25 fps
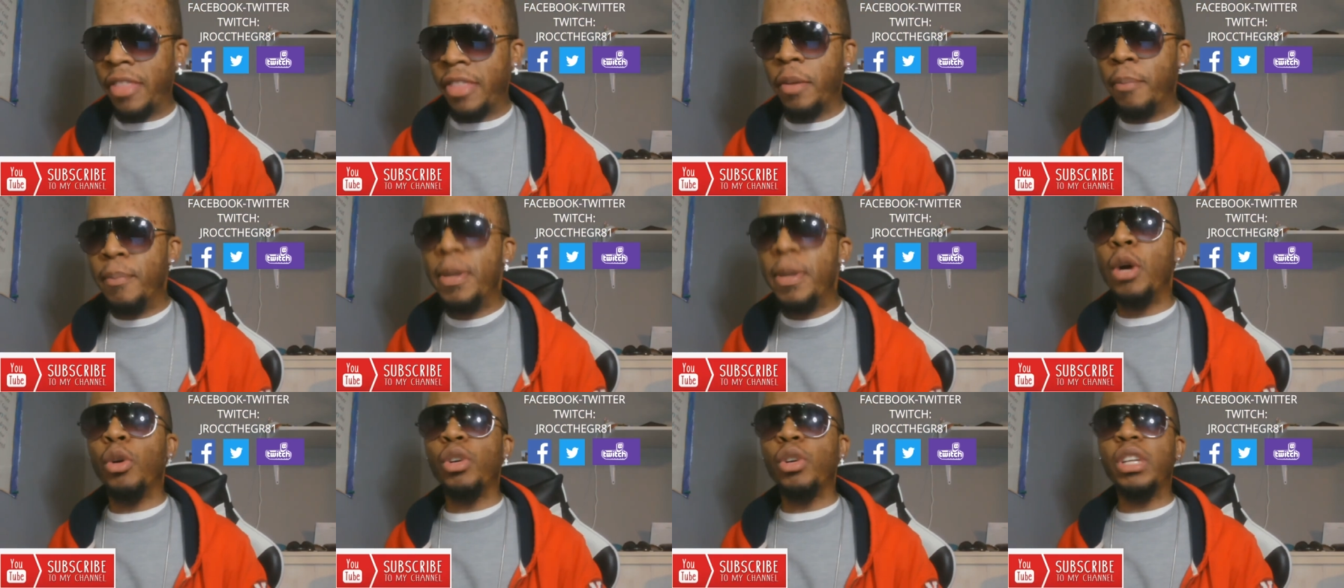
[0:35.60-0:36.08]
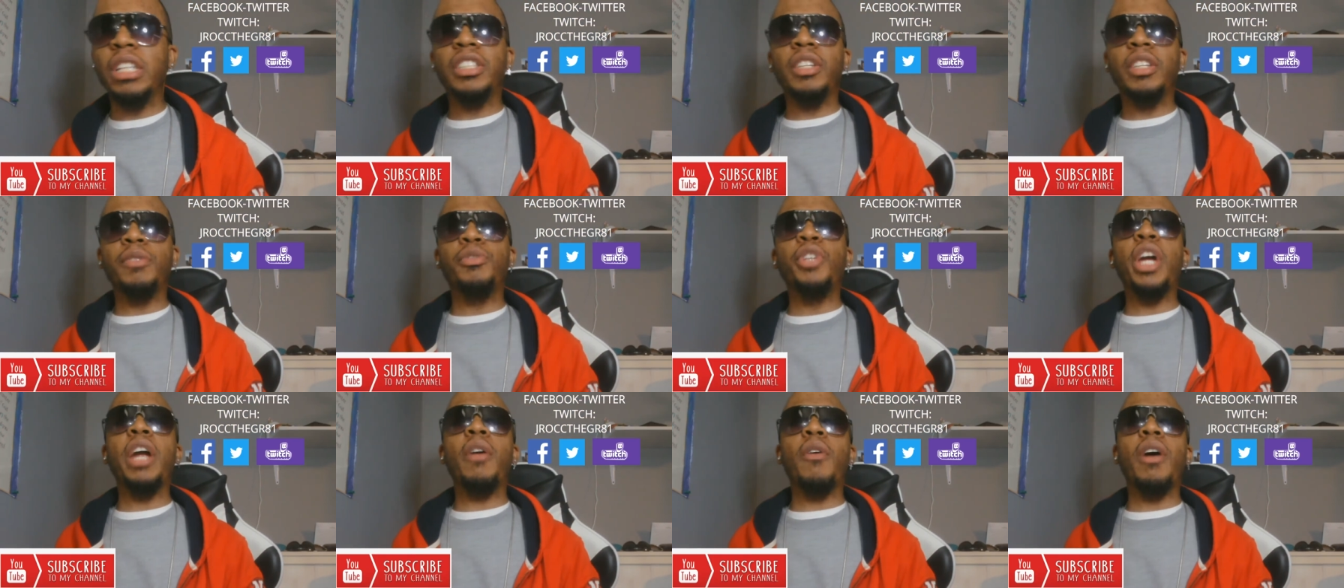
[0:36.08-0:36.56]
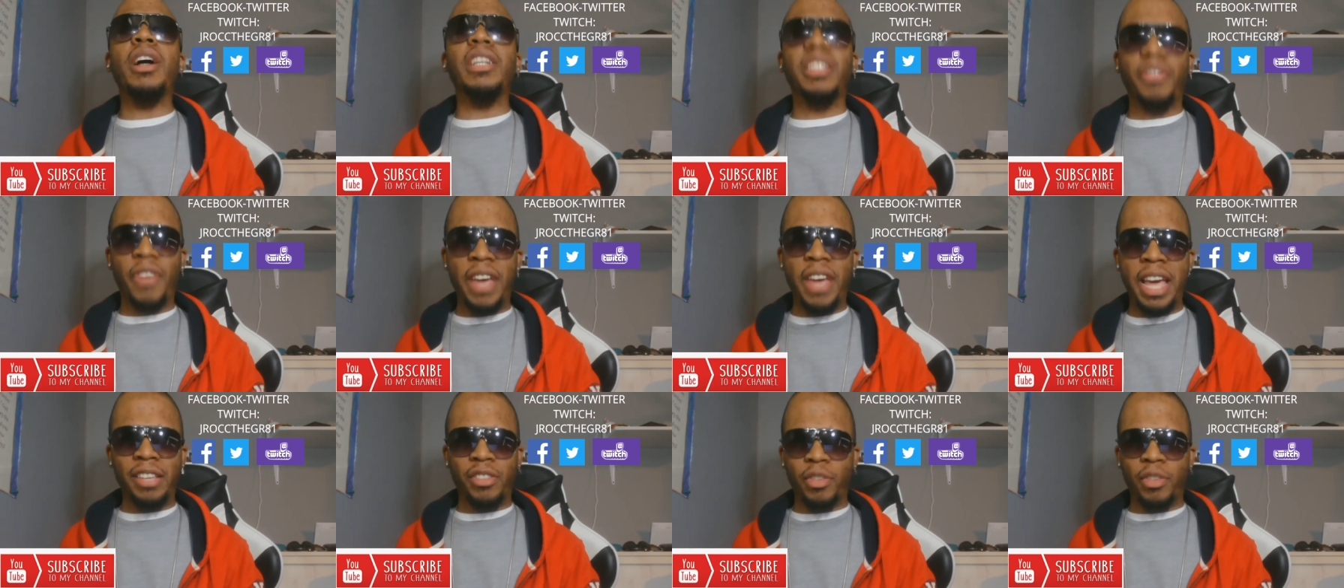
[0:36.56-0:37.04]
the millions of J Rocc's
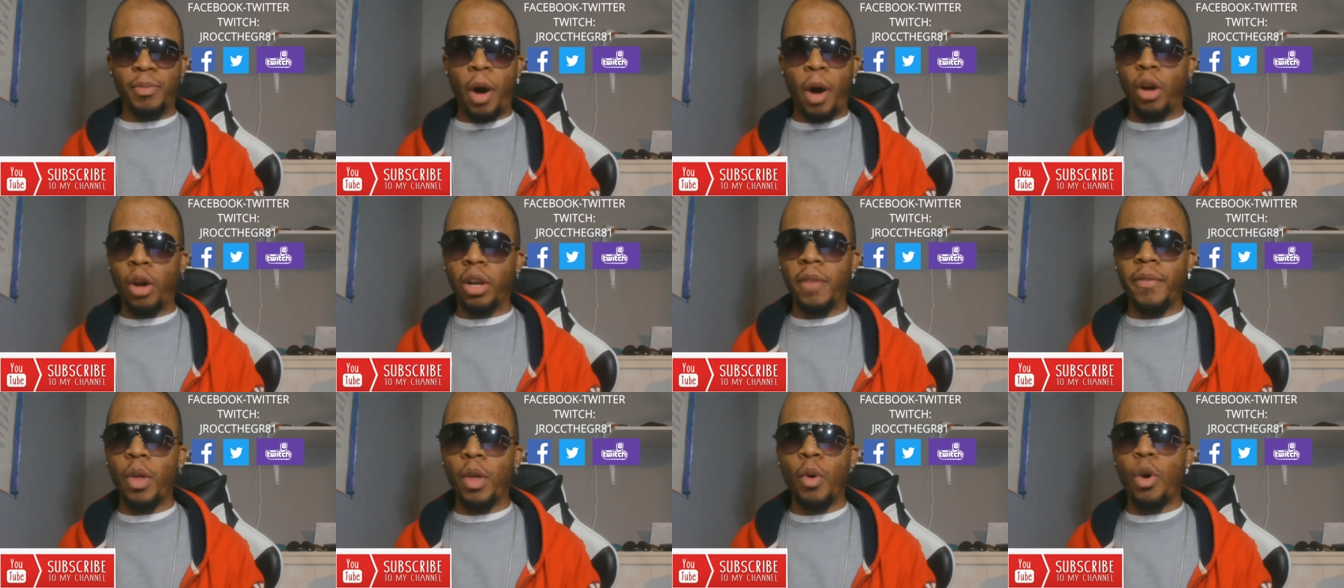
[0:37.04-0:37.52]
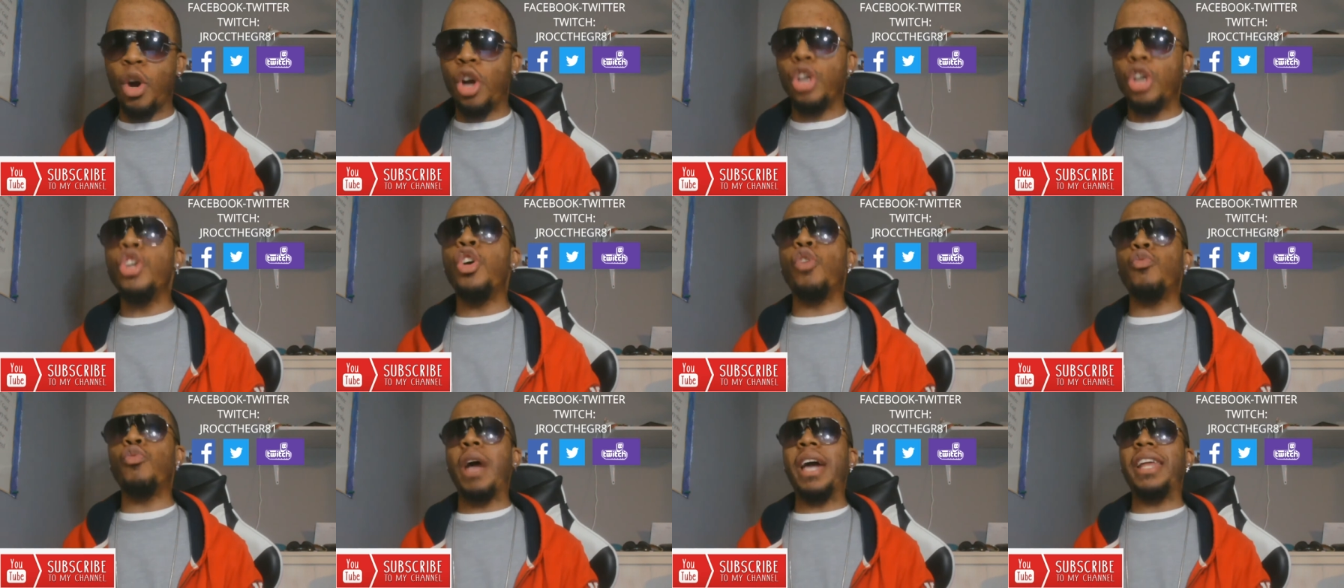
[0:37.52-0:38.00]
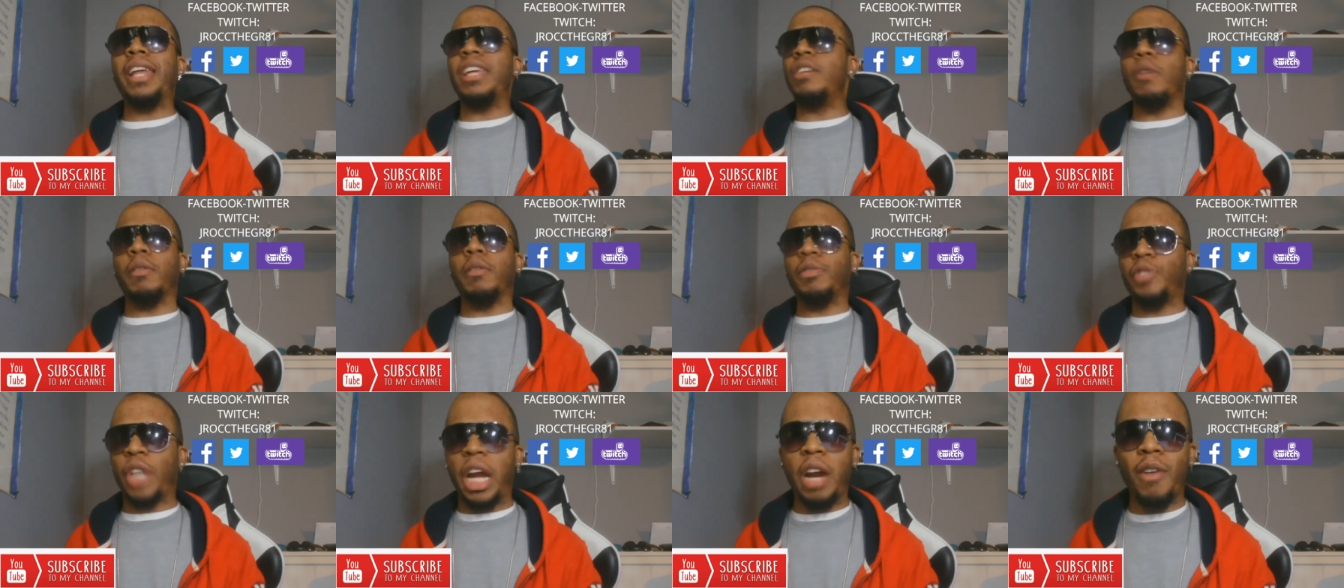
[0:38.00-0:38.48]
fans from all over the world. You're right here
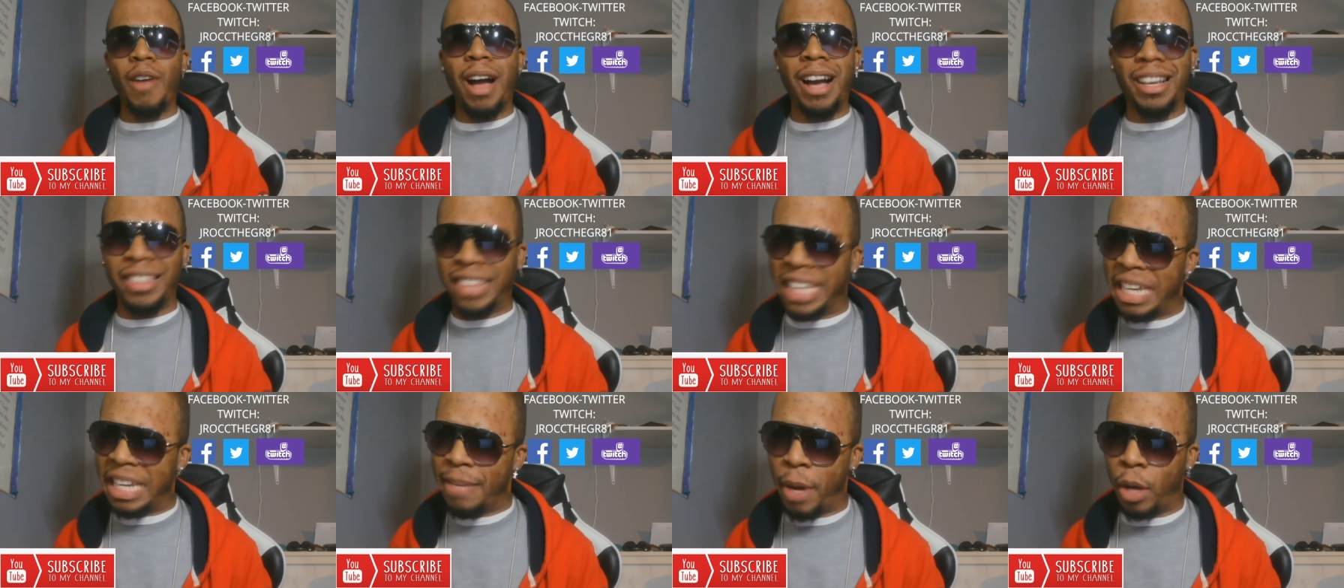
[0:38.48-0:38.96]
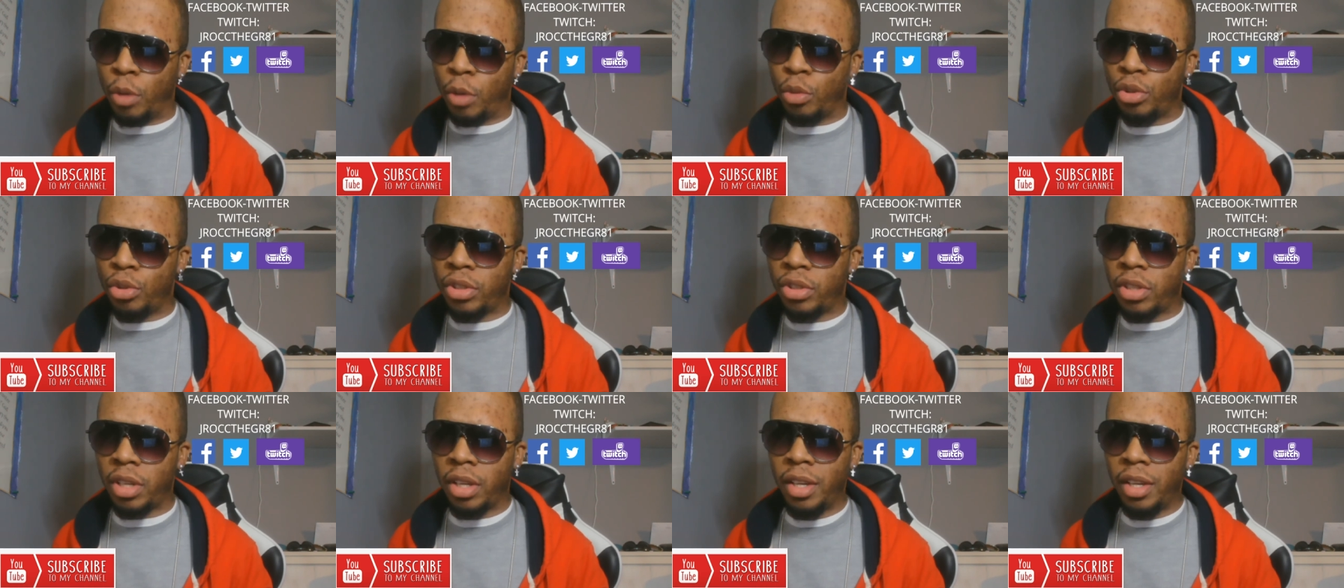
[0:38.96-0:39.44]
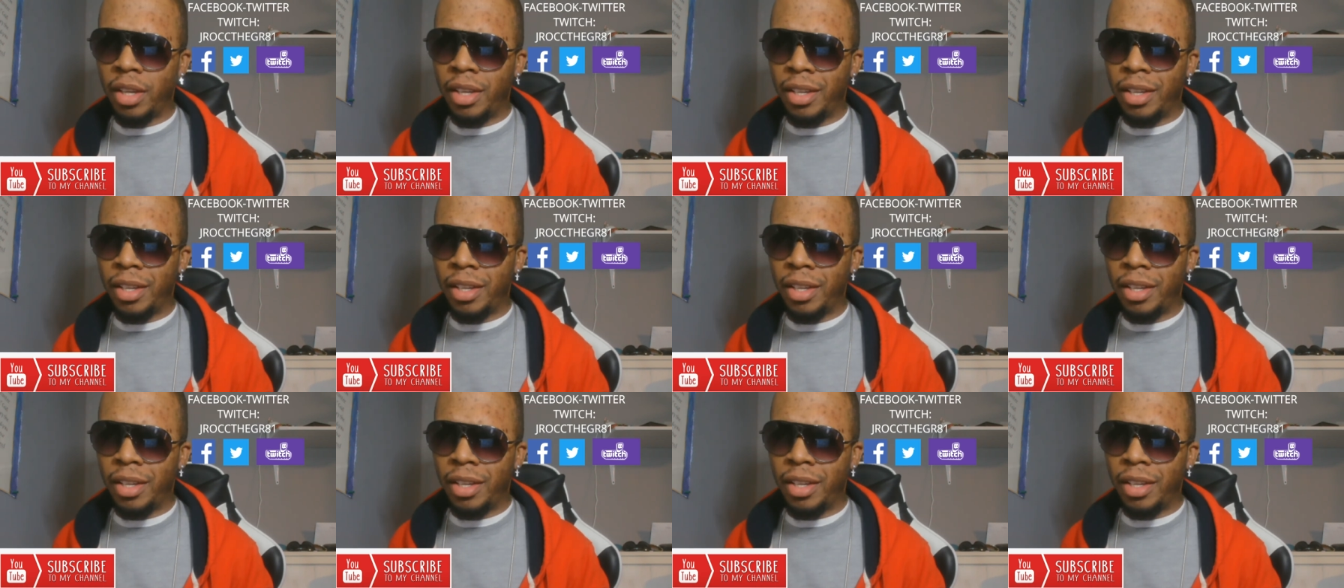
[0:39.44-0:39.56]
with J Rocc, the most